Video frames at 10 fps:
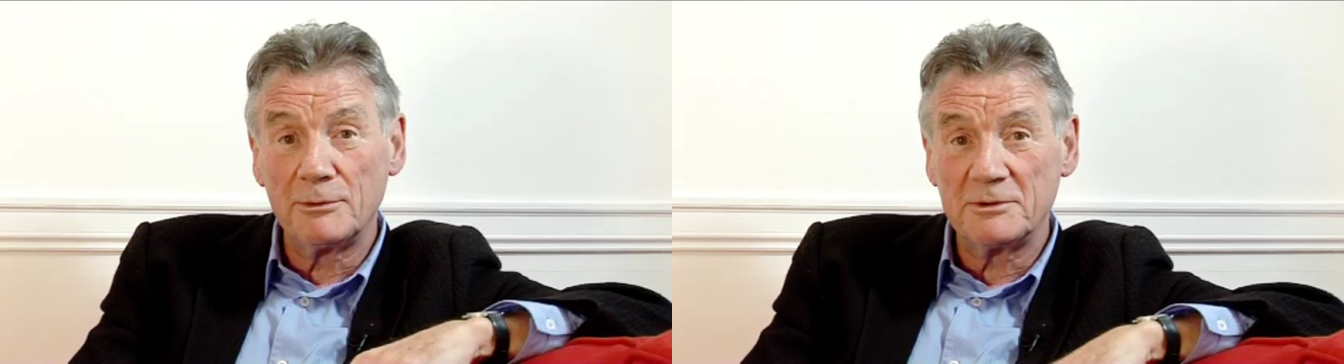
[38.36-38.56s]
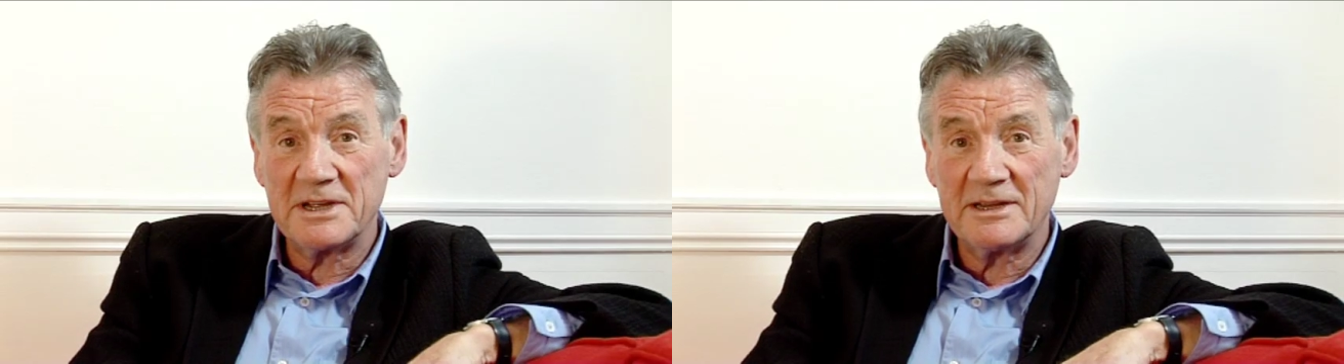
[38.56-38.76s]

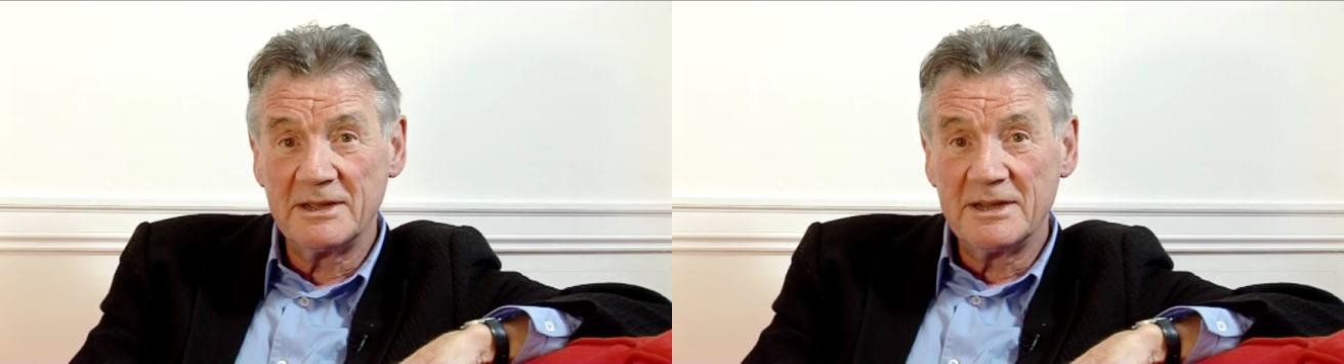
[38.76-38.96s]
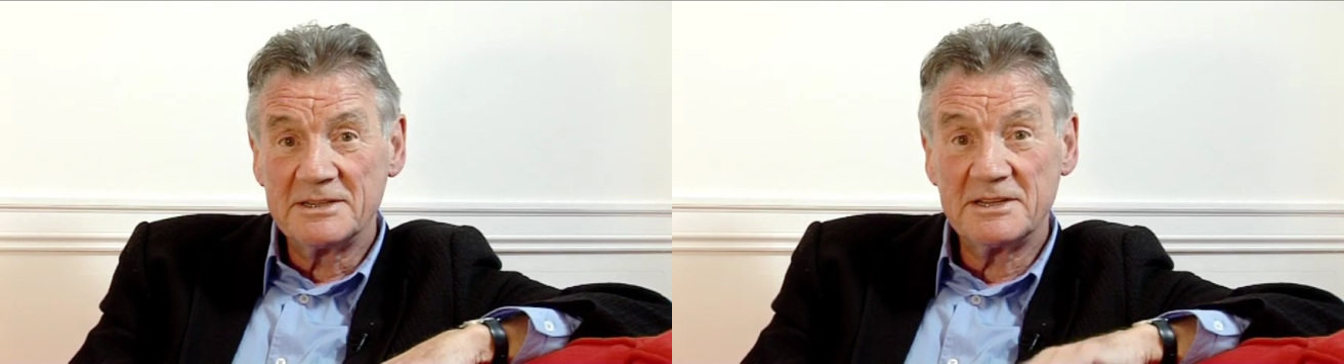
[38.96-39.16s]
border,
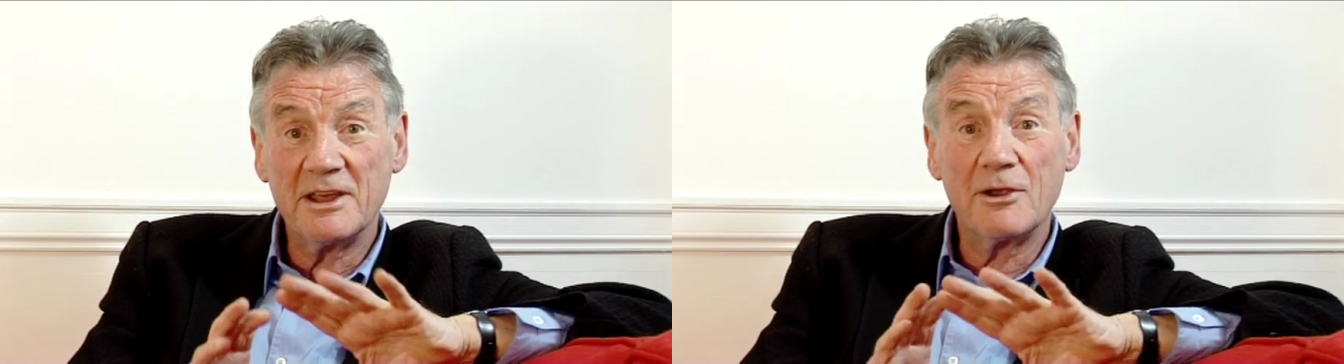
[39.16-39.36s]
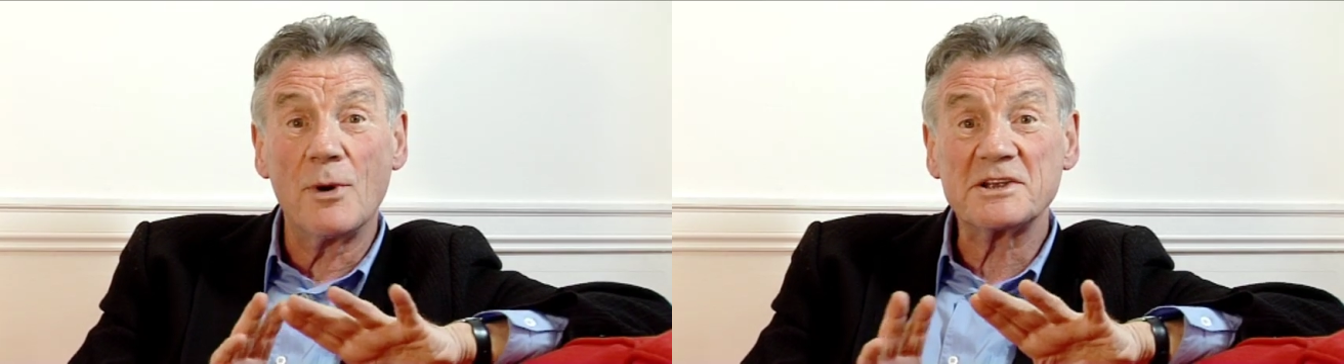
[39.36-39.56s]
to
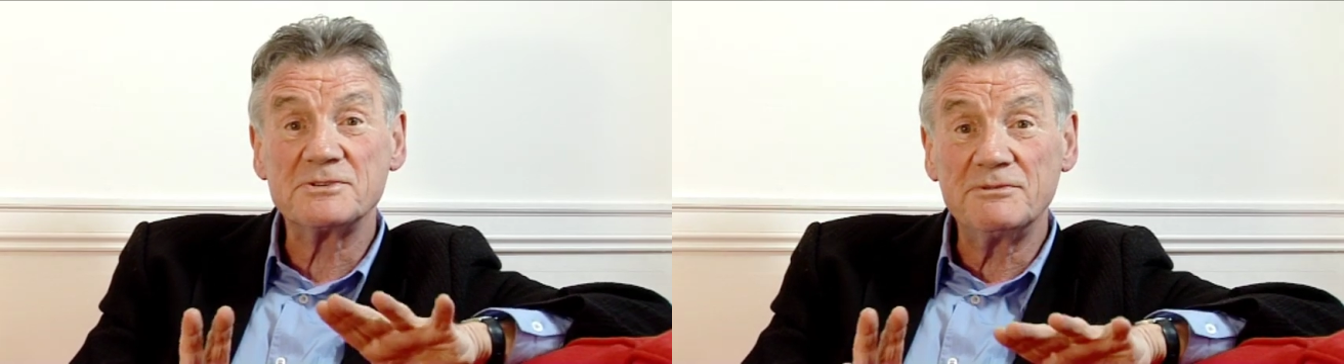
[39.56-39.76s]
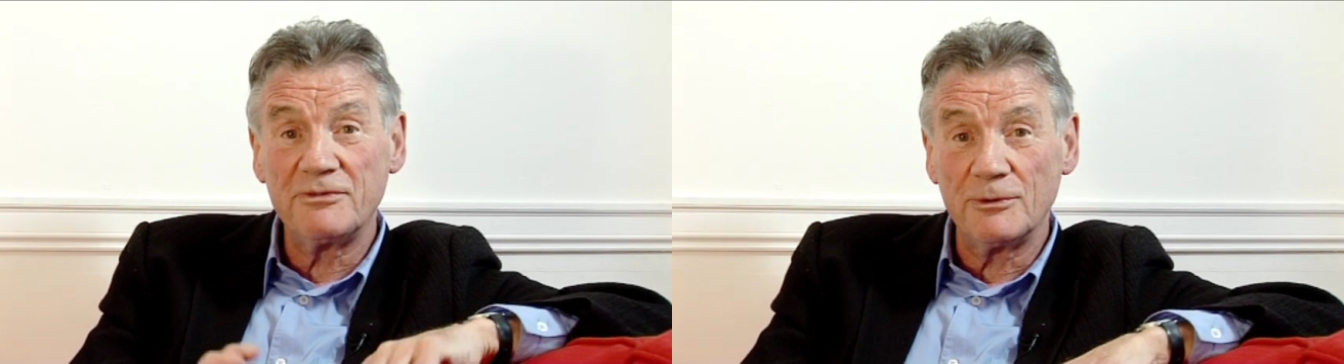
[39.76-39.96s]
the
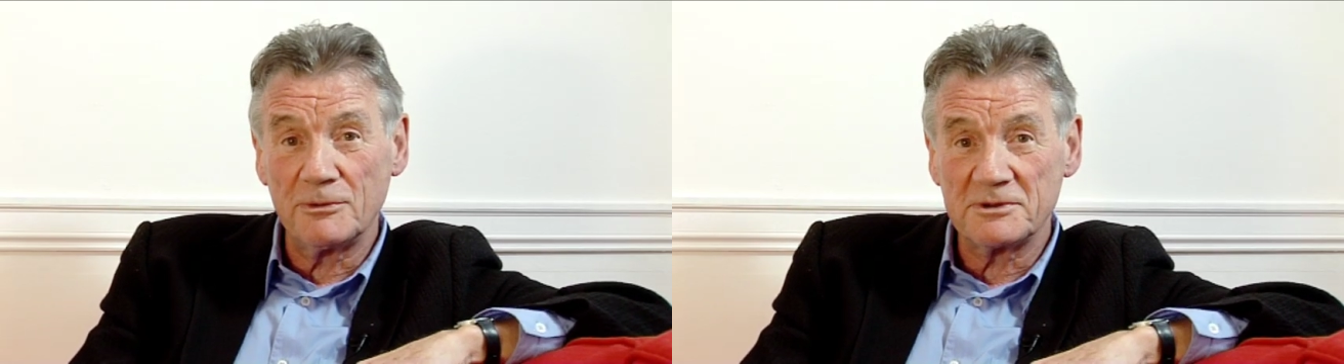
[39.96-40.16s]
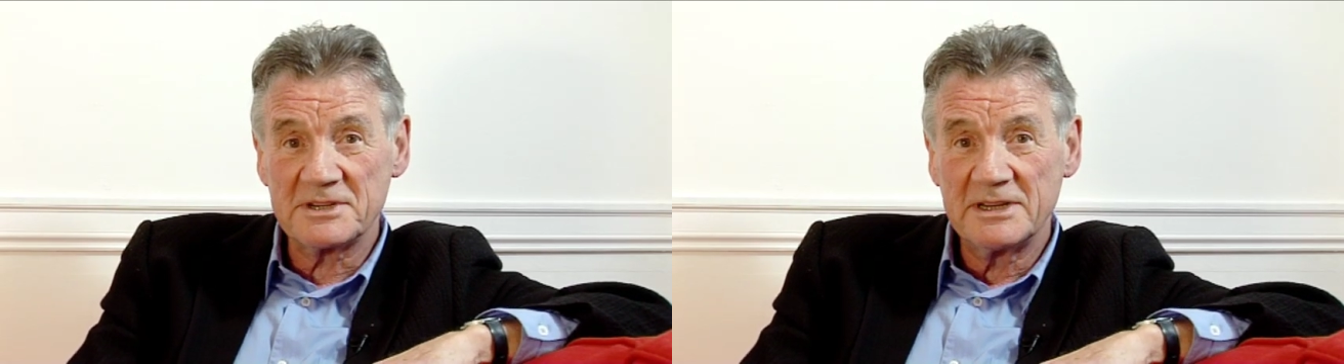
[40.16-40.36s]
Iguazu
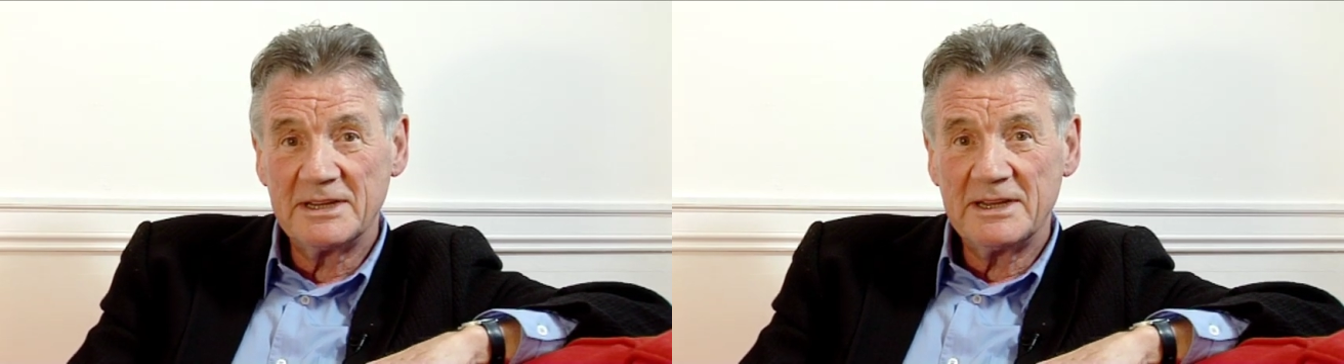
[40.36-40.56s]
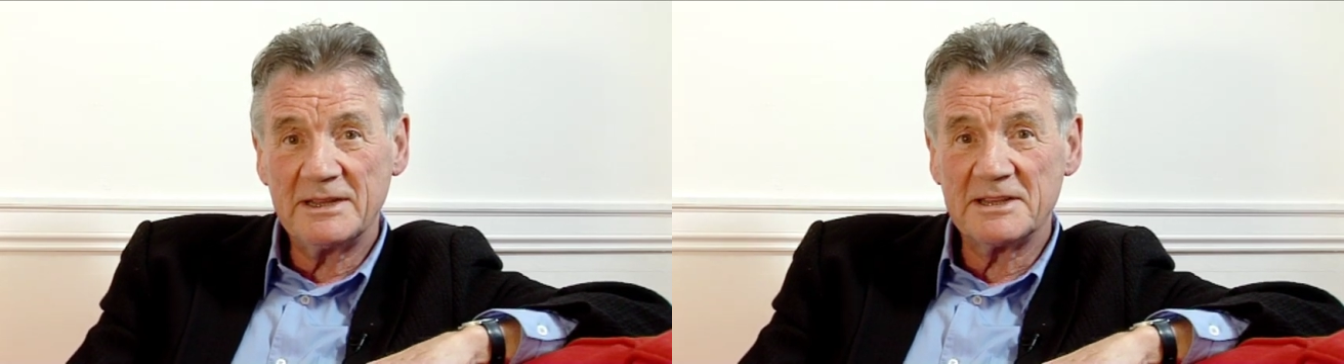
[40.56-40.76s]
Falls
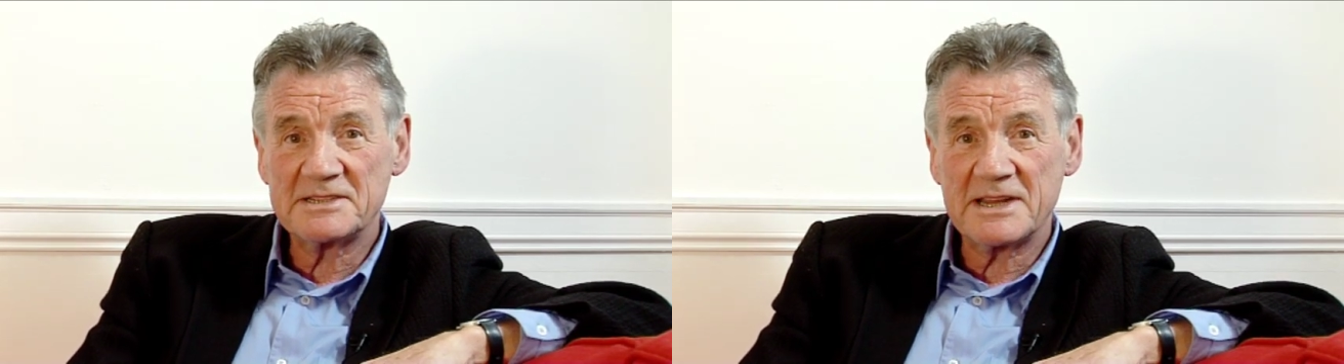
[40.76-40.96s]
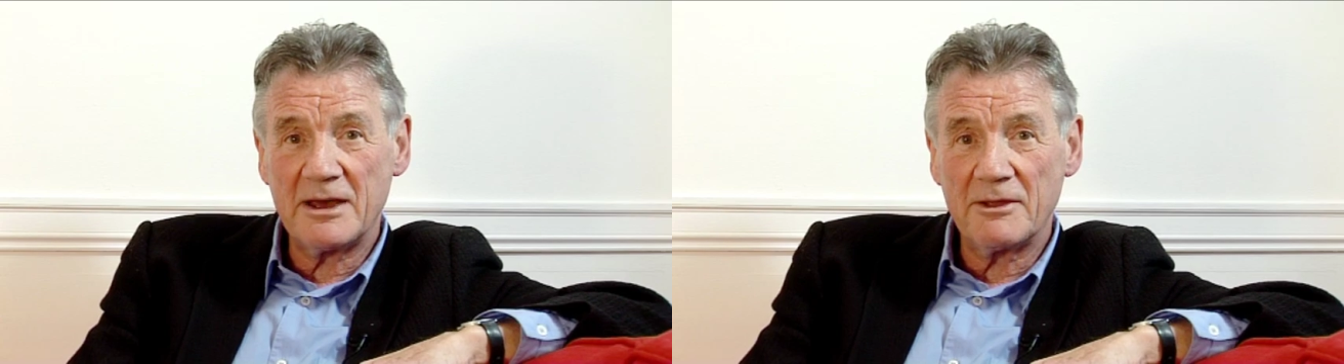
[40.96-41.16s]
in the
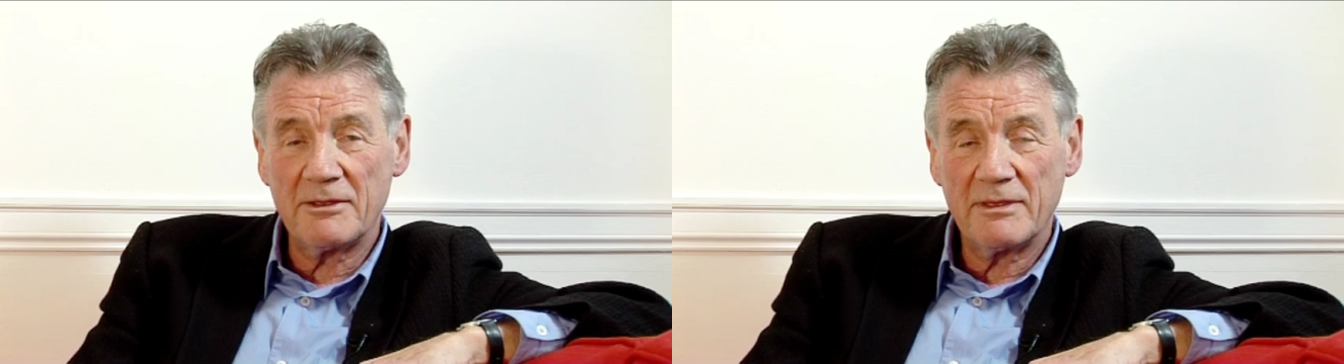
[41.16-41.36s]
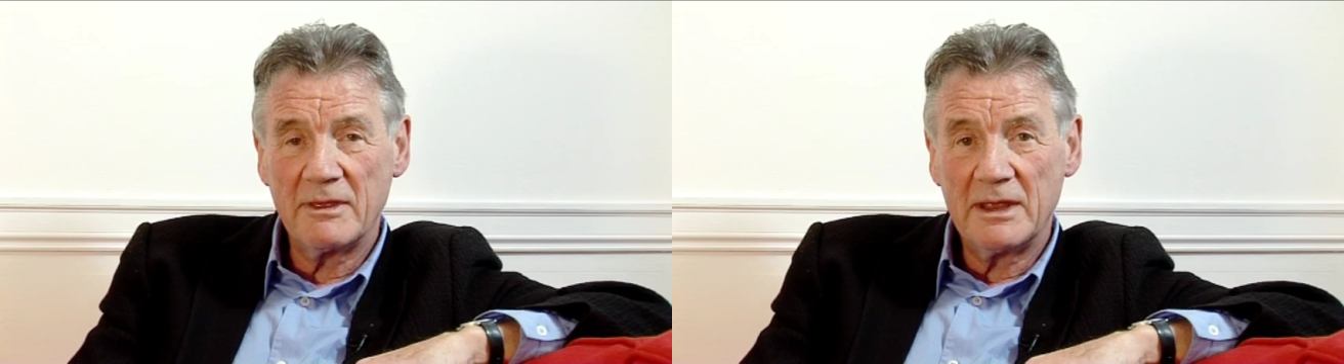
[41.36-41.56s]

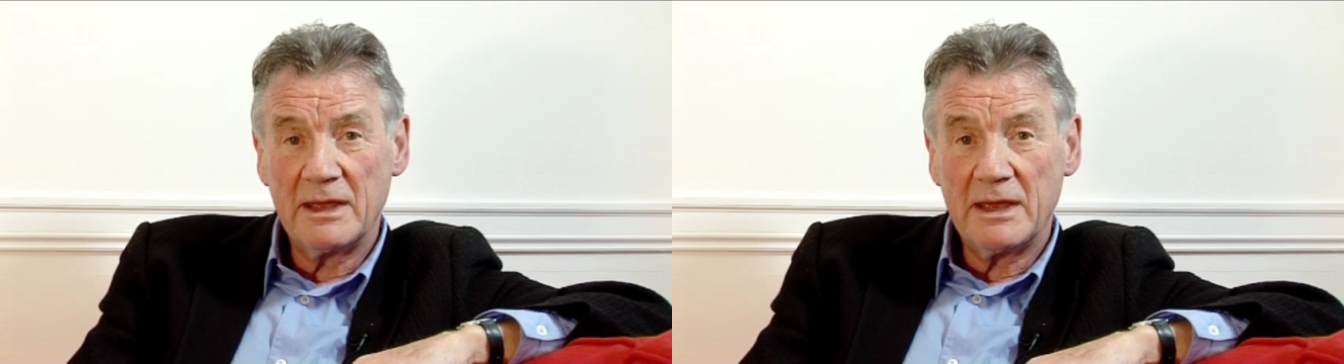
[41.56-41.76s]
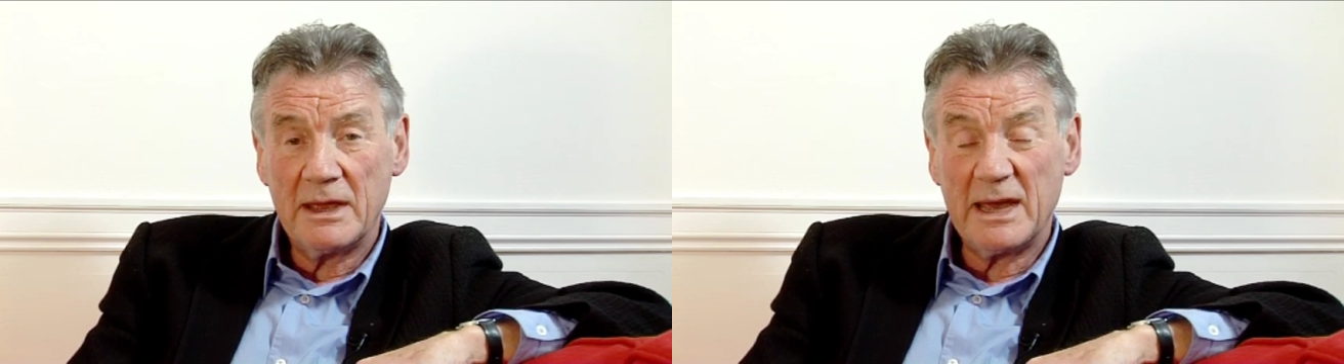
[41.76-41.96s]
south.
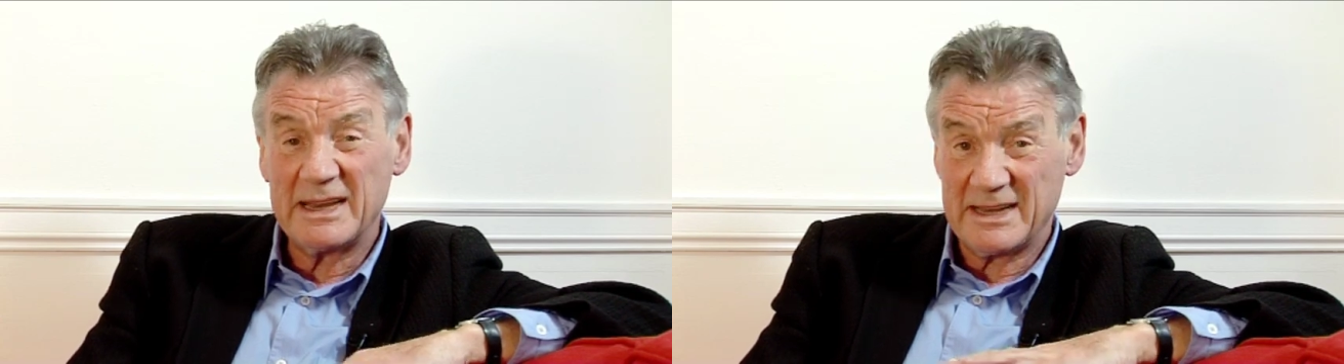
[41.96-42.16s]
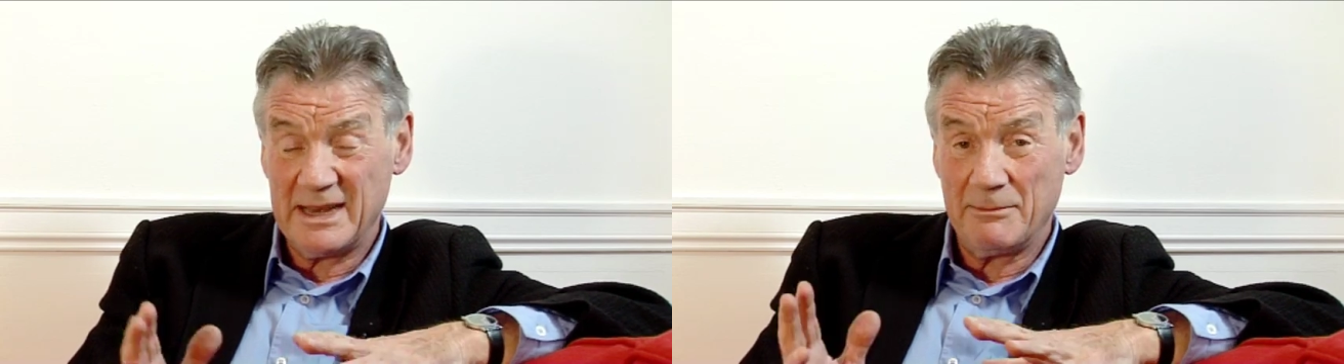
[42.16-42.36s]

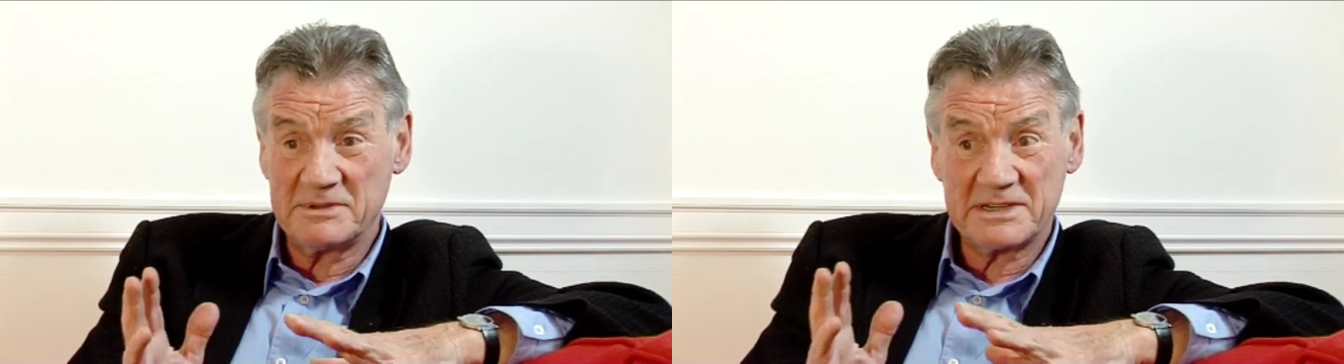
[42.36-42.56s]
And it